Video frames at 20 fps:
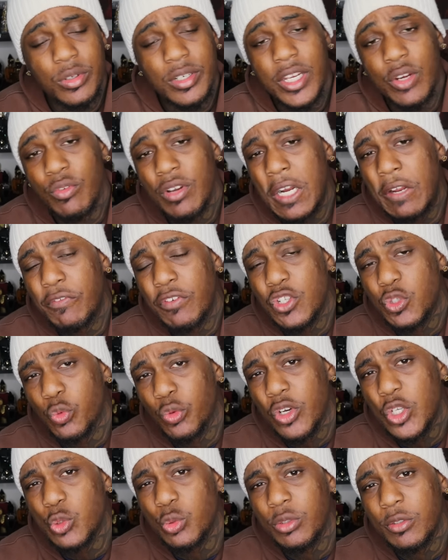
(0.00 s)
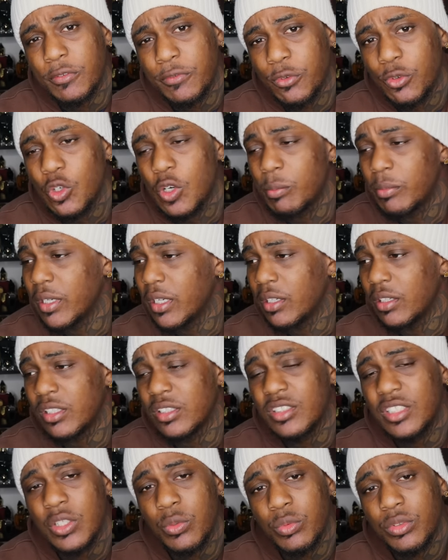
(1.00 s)
get ready for 2024, man,
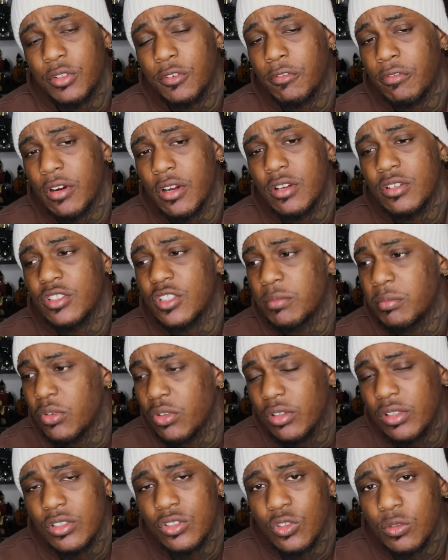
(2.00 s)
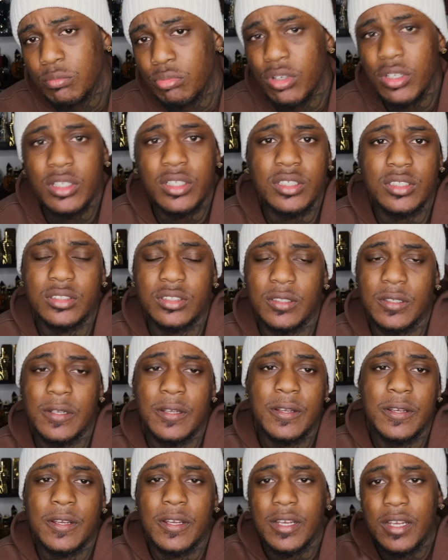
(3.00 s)
to see what the fragrance community is going to bring us.
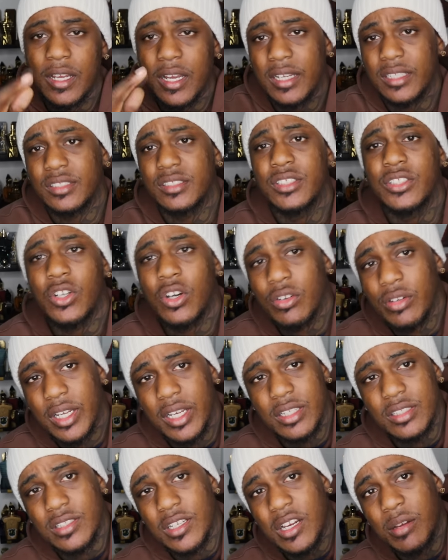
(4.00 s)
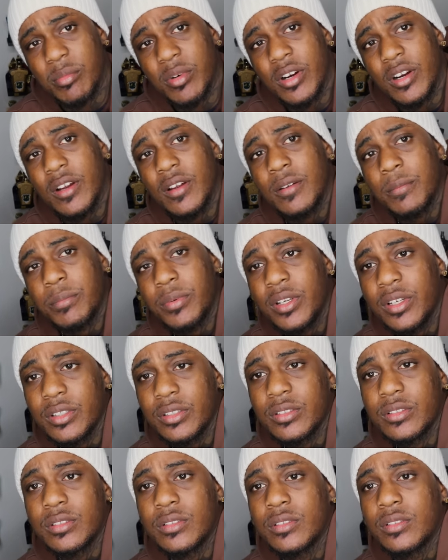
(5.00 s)
I see y'all next time, all right?
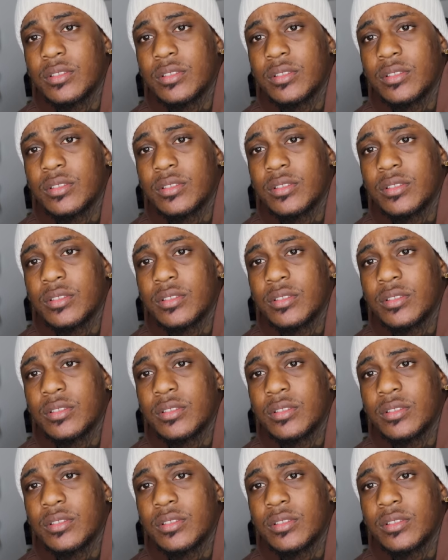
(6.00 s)
Peace.